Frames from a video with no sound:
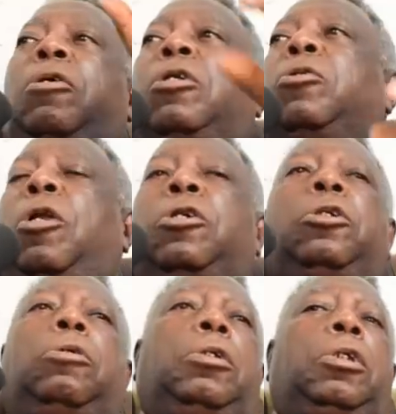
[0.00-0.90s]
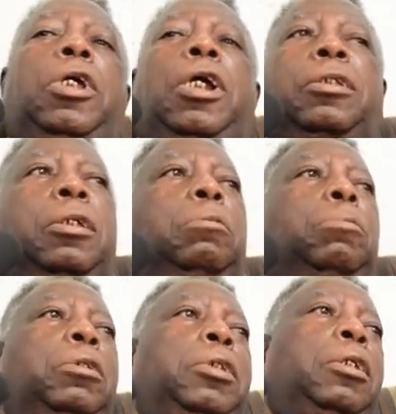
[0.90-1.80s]
got to London, they arrested him
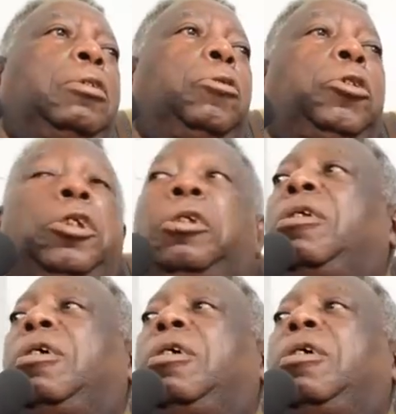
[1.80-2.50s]
and sent him to jail.